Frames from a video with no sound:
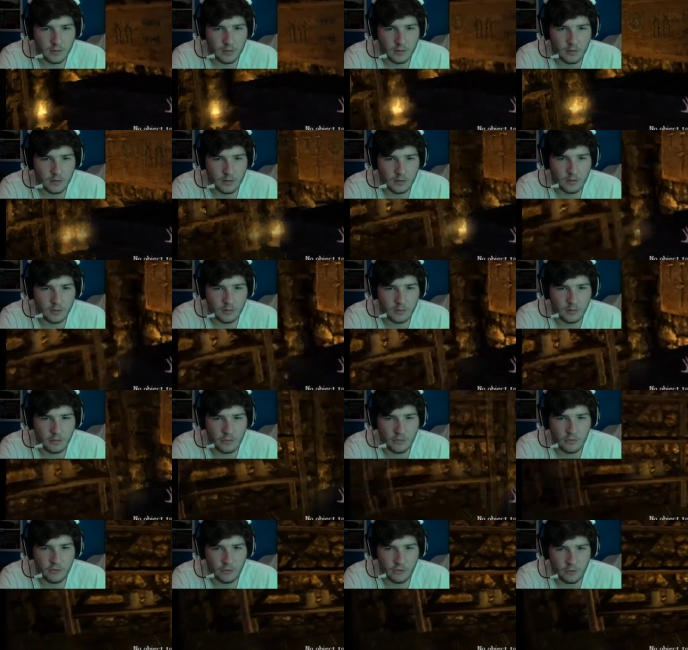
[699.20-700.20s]
I'm
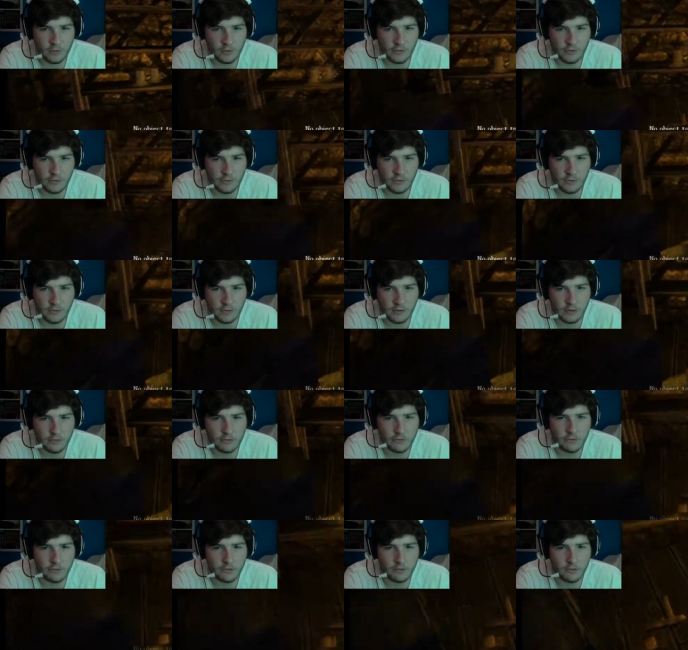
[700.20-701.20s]
curiouser and
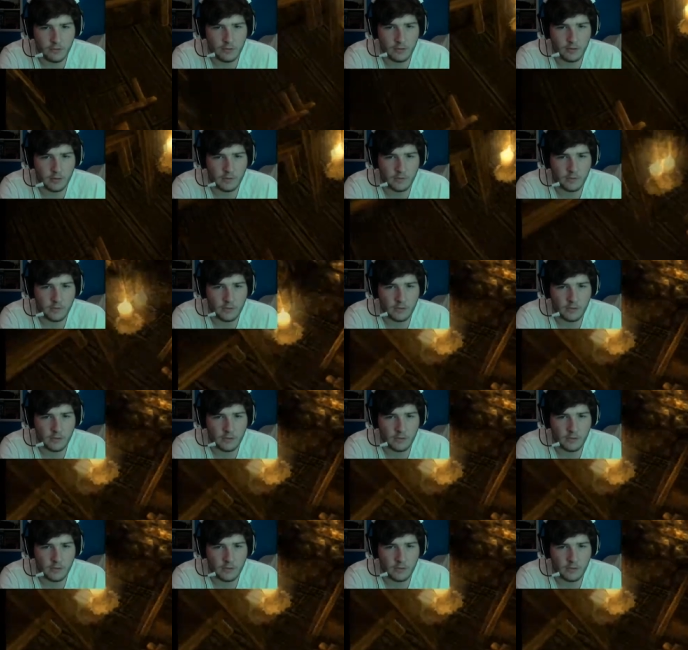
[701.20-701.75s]
curiouser.